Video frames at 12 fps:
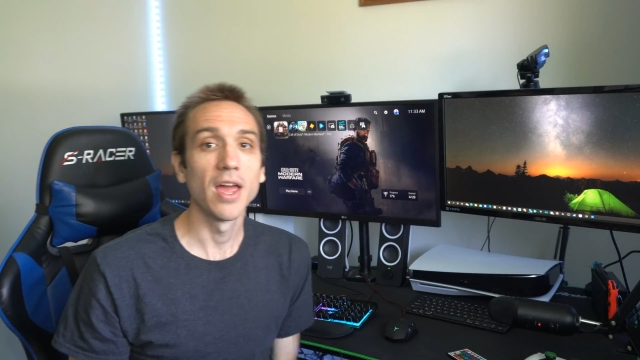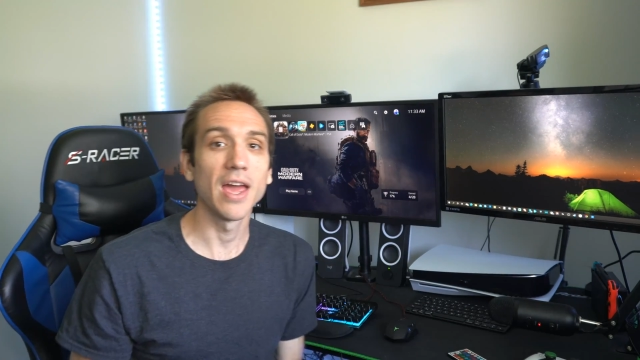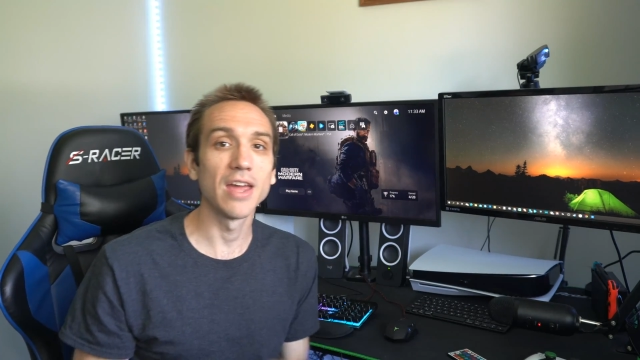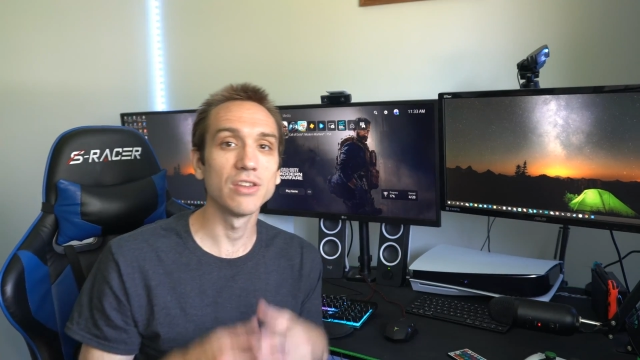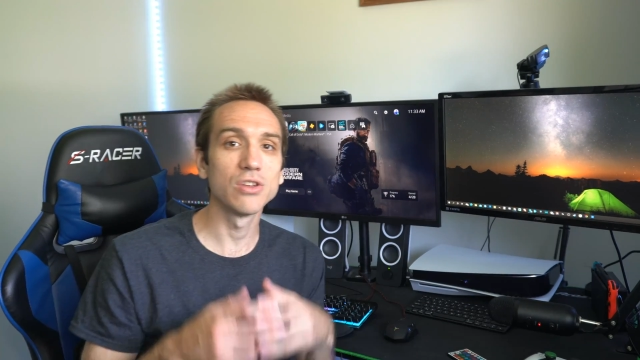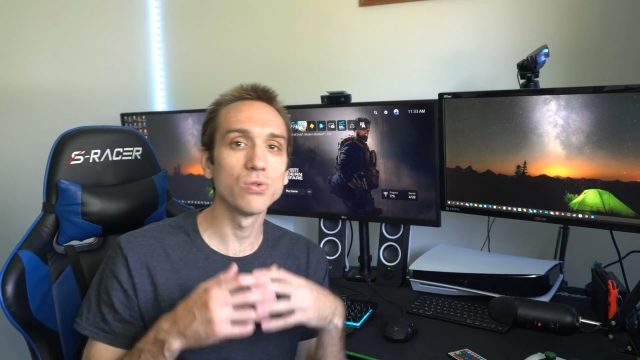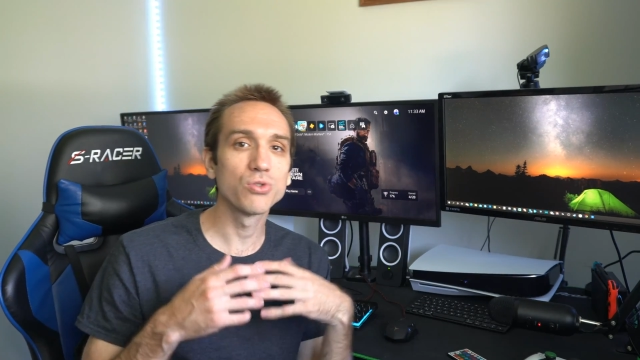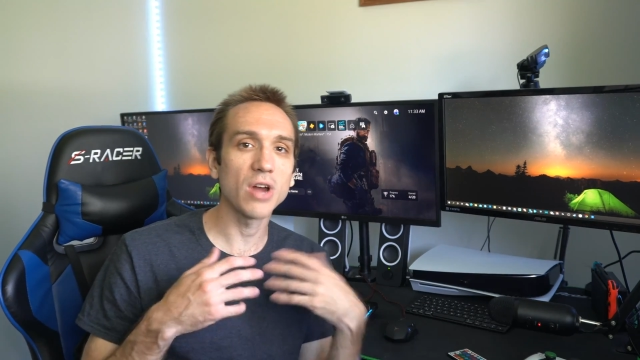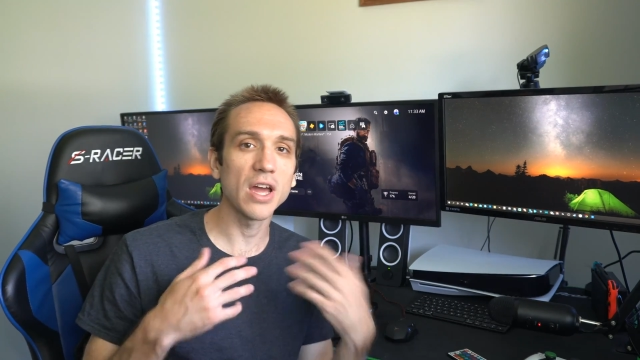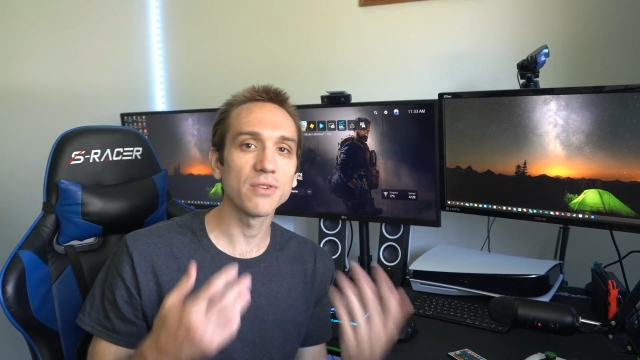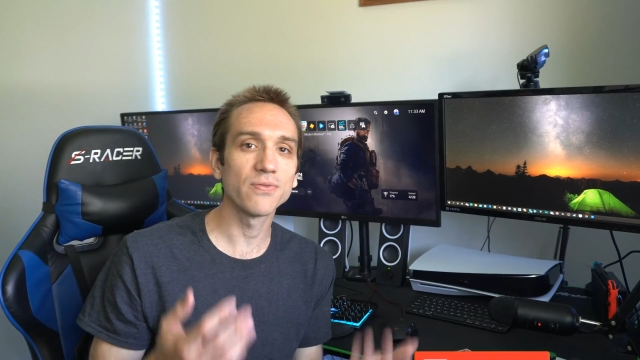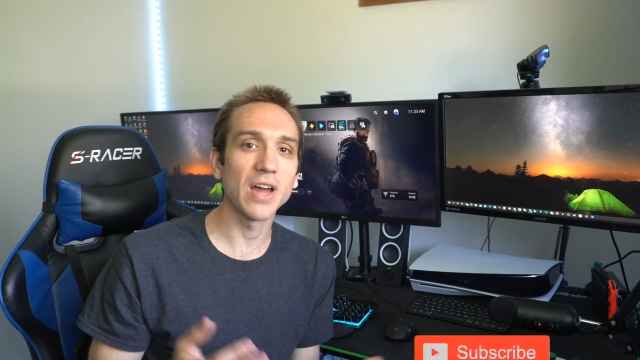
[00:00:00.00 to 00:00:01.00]
and you
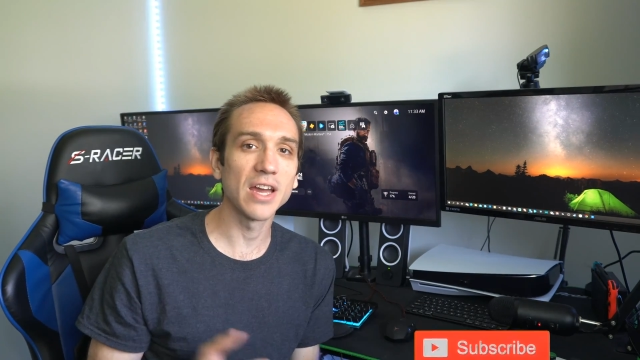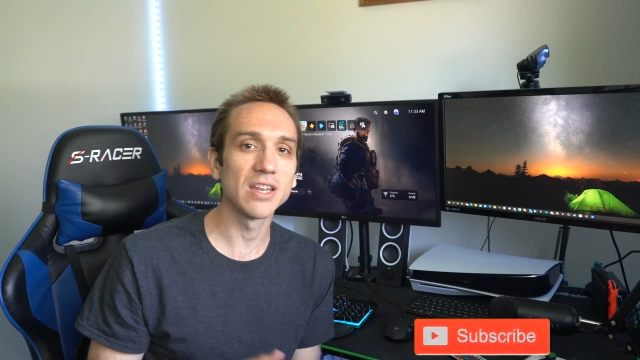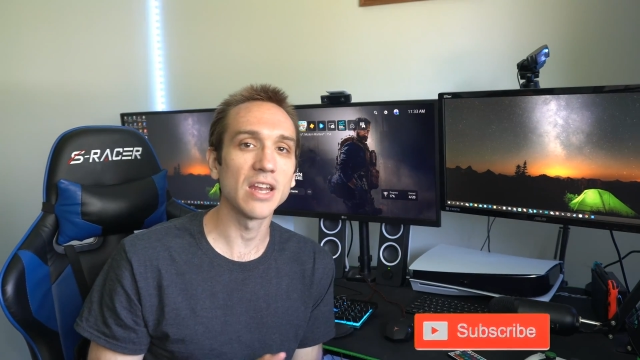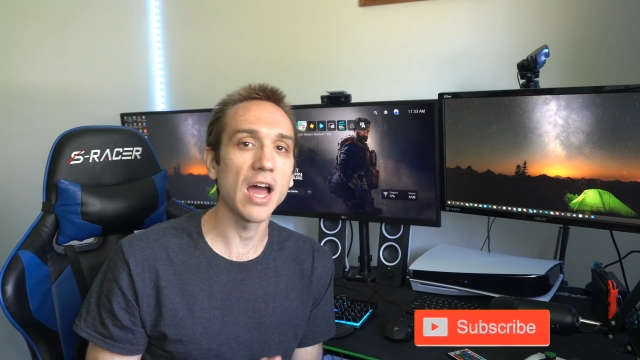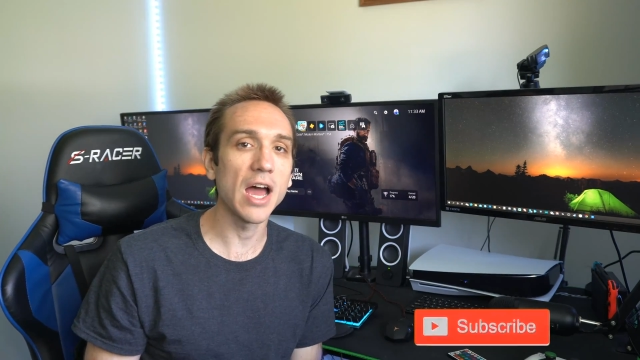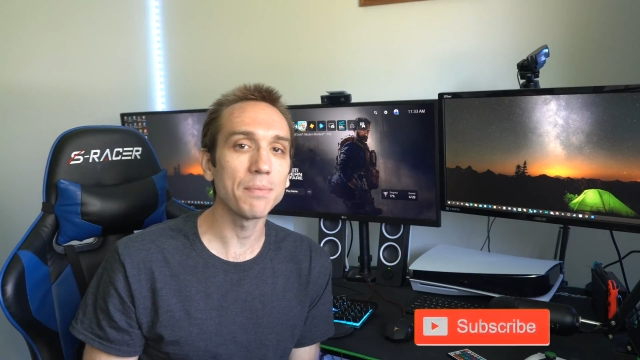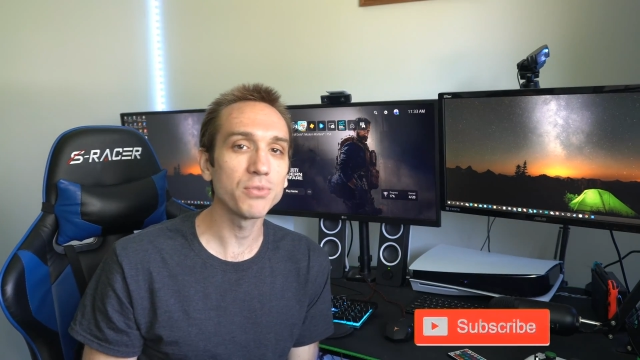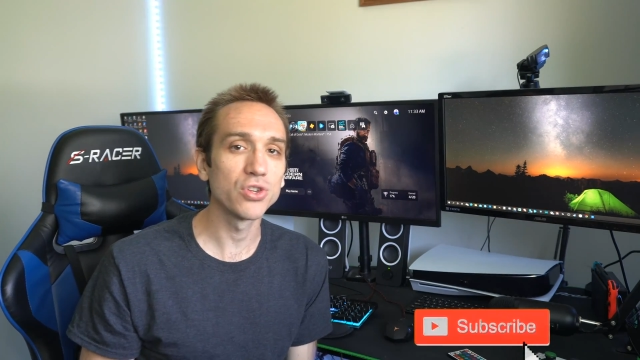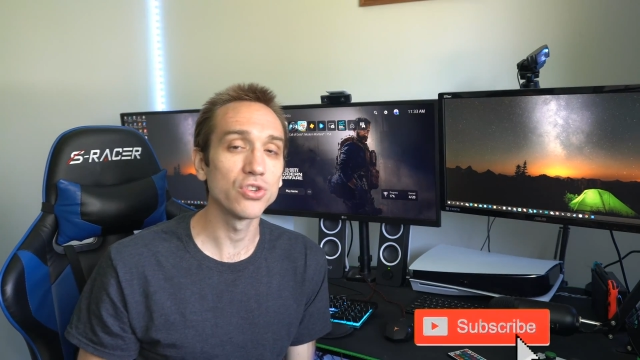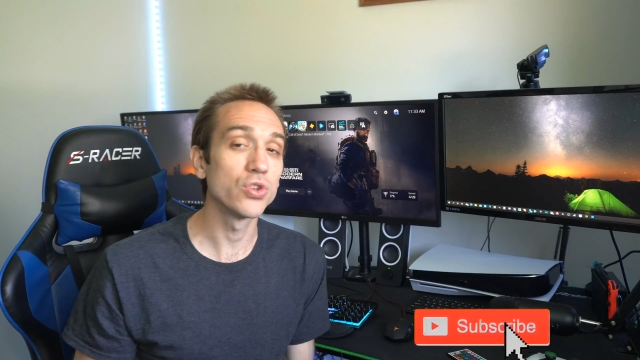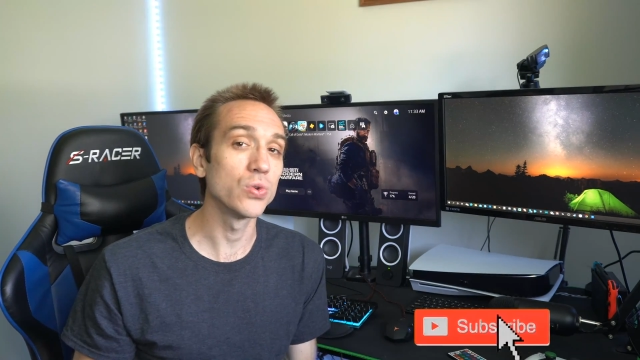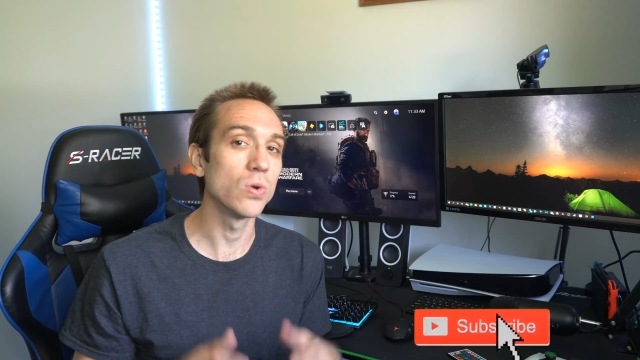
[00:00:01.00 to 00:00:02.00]
try to find an
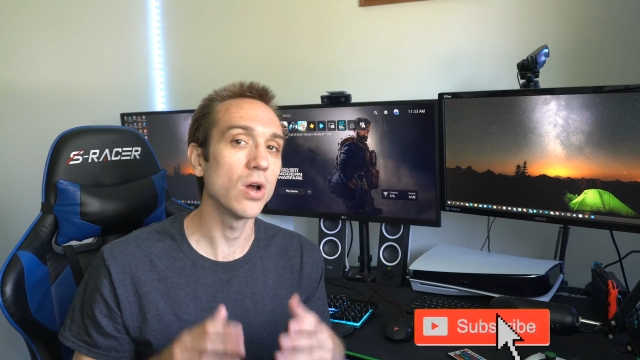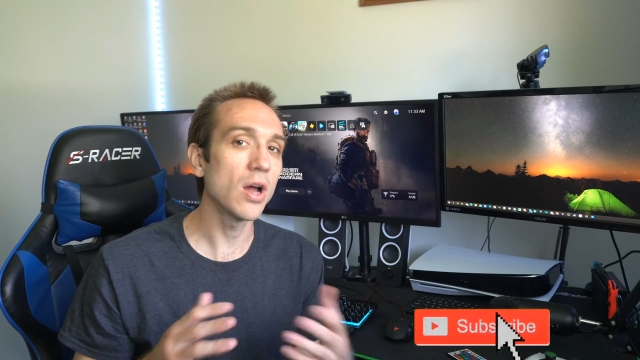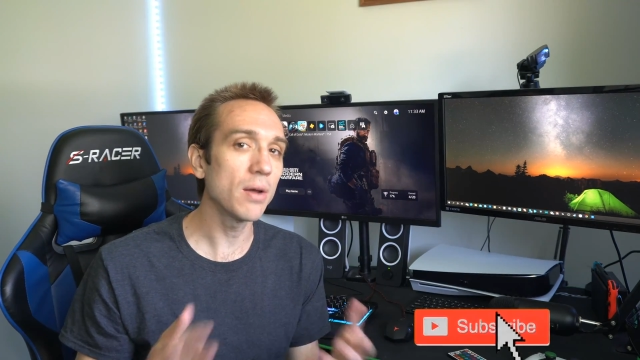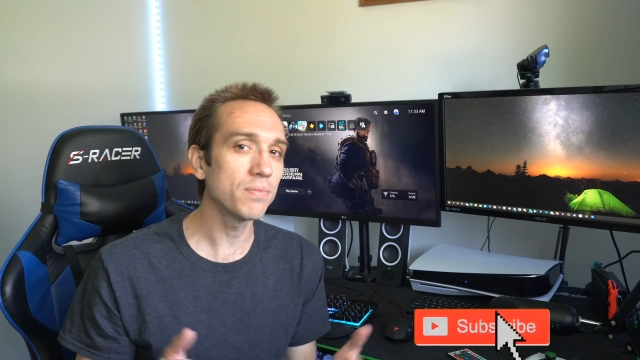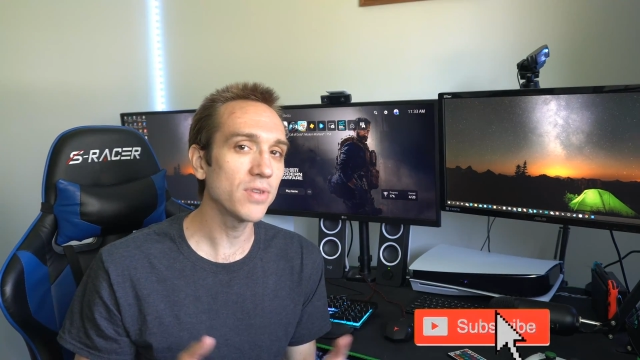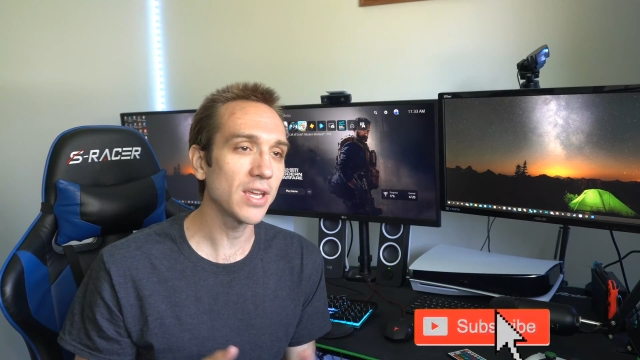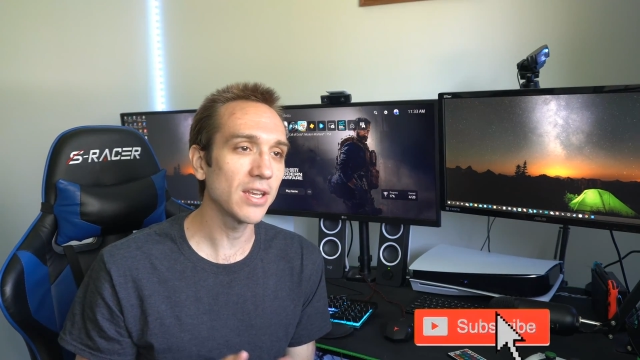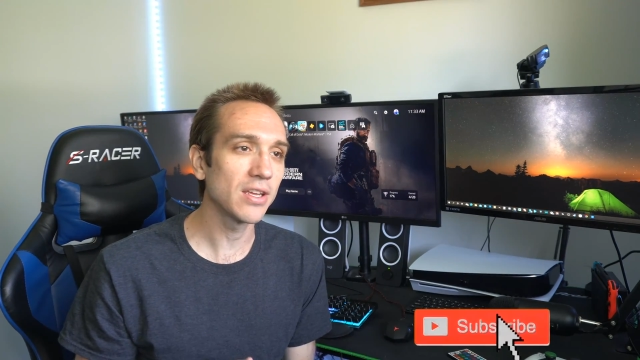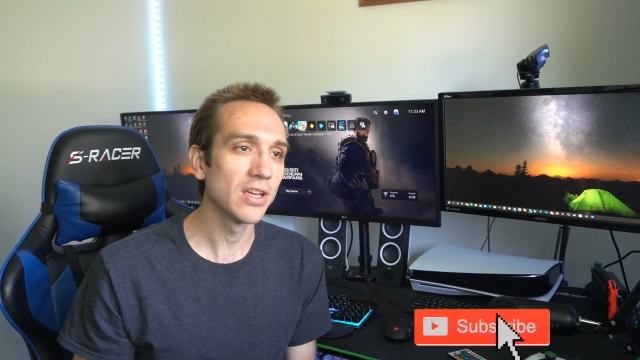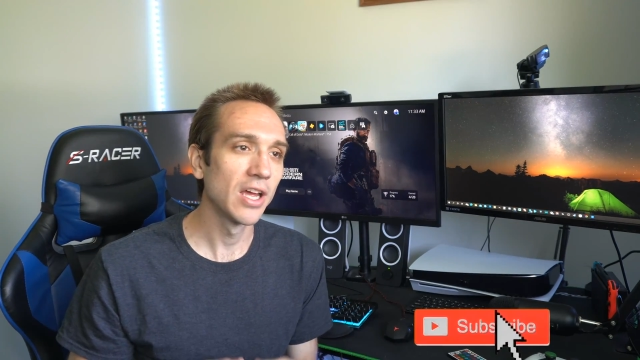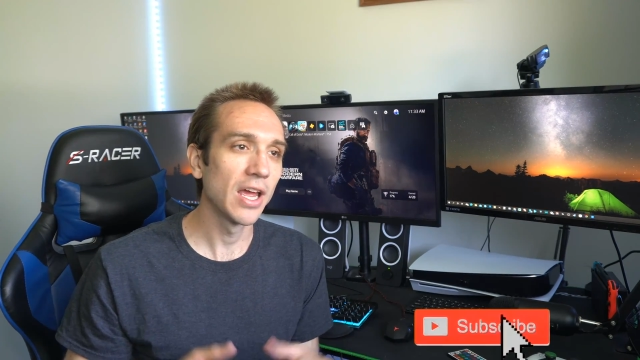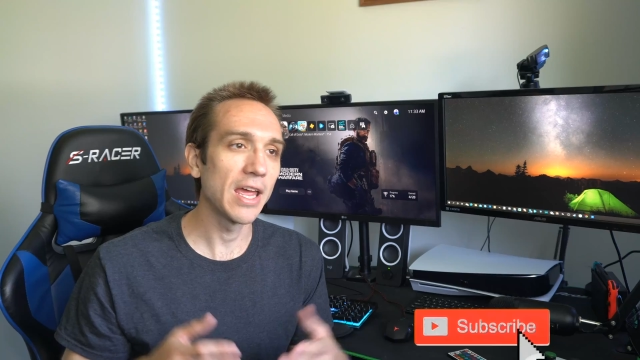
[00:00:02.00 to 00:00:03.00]
option to update it,